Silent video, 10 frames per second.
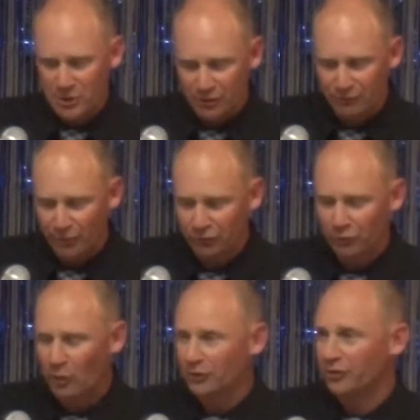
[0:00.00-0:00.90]
would be the
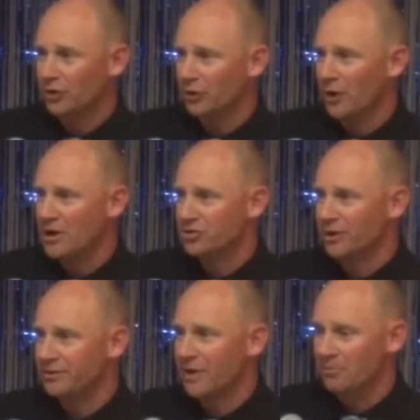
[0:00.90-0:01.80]
first one to
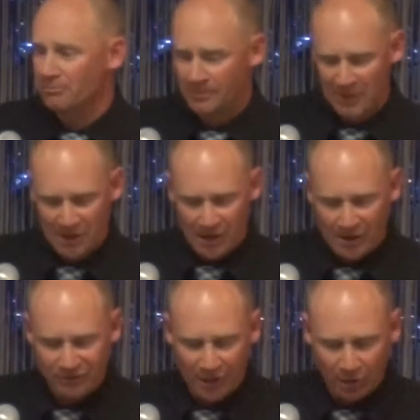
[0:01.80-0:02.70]
congratulate them
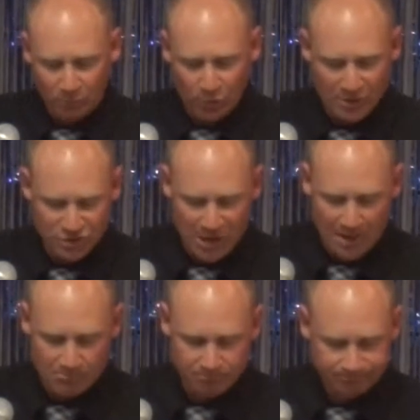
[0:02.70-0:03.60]
and tell them great
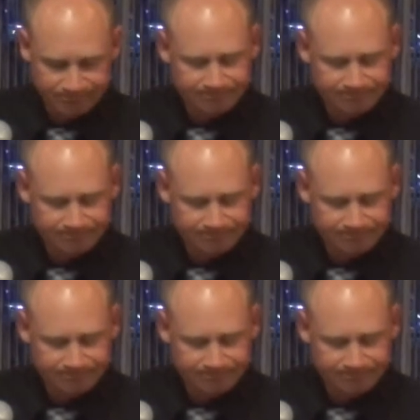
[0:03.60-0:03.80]
job.